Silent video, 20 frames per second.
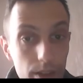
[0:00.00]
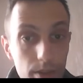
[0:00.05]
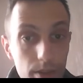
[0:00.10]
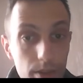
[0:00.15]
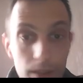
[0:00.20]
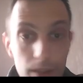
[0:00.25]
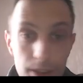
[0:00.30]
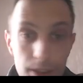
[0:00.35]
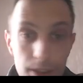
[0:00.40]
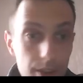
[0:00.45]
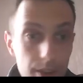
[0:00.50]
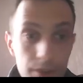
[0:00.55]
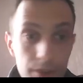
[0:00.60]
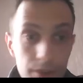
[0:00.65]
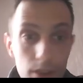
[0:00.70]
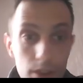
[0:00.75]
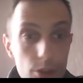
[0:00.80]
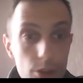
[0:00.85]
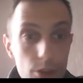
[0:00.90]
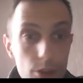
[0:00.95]
easy
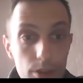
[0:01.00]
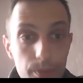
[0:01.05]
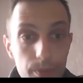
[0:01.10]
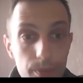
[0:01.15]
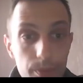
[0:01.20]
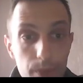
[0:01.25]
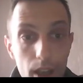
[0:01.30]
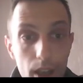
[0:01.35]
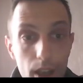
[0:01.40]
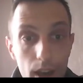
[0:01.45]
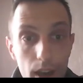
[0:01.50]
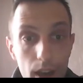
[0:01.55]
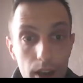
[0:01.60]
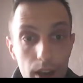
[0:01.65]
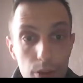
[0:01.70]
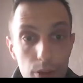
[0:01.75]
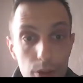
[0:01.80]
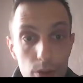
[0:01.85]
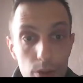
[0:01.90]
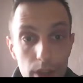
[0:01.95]
definition:
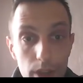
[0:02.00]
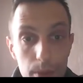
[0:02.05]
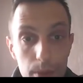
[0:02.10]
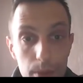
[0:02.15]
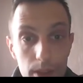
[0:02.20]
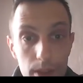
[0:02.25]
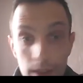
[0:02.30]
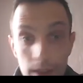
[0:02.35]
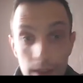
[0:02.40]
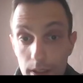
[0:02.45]
a tournament